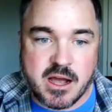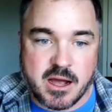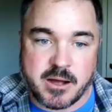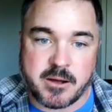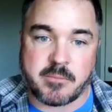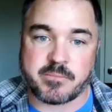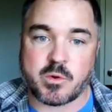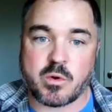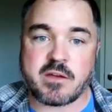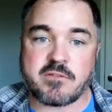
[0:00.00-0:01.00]

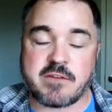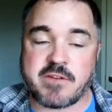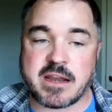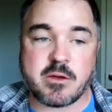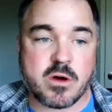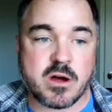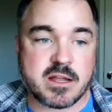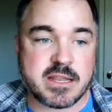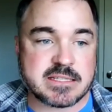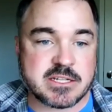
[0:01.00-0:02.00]
Um, if
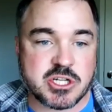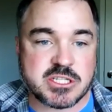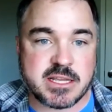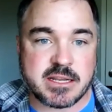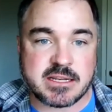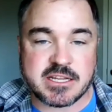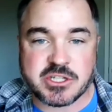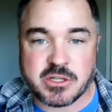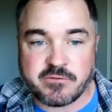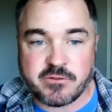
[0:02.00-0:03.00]
anyone is interested in
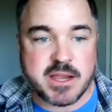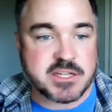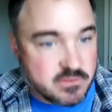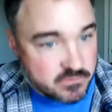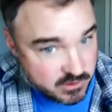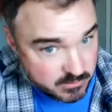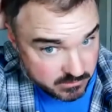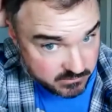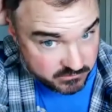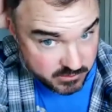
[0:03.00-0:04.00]
additional information
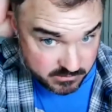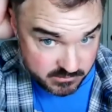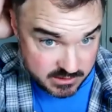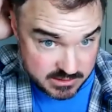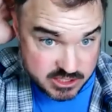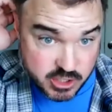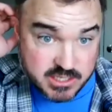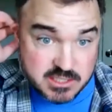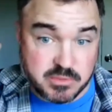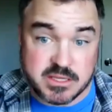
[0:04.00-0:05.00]
from, from the
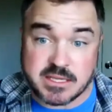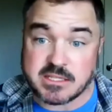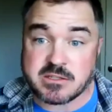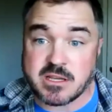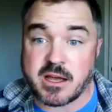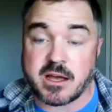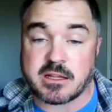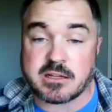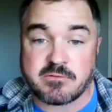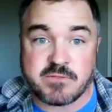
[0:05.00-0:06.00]
districts, please
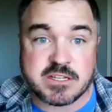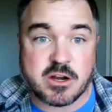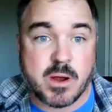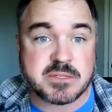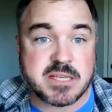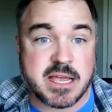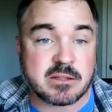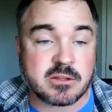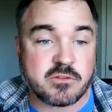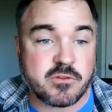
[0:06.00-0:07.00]
uh, visit our website
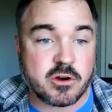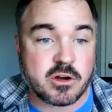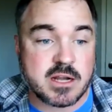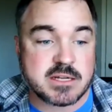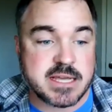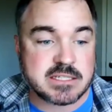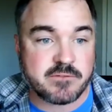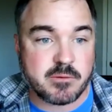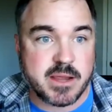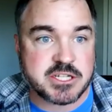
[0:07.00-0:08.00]
and look for contact
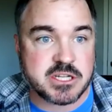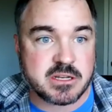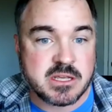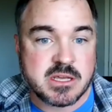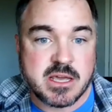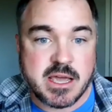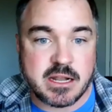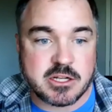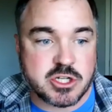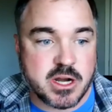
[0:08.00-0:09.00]
information
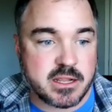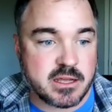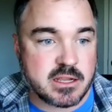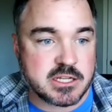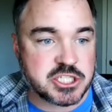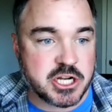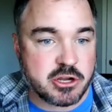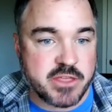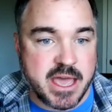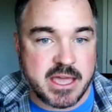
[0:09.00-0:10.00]
and I'll try to
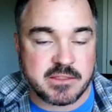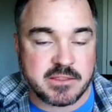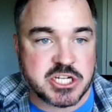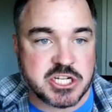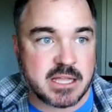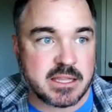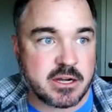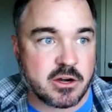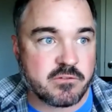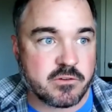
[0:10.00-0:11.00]
share that in the chat
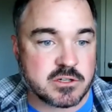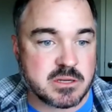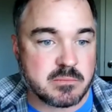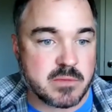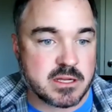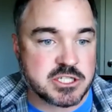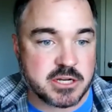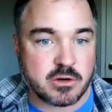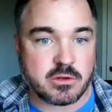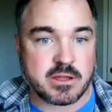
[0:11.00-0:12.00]
later for some uh,
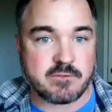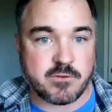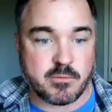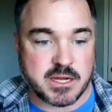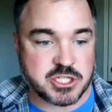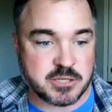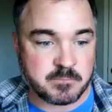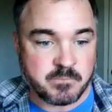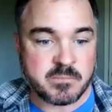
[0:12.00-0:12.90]
general information.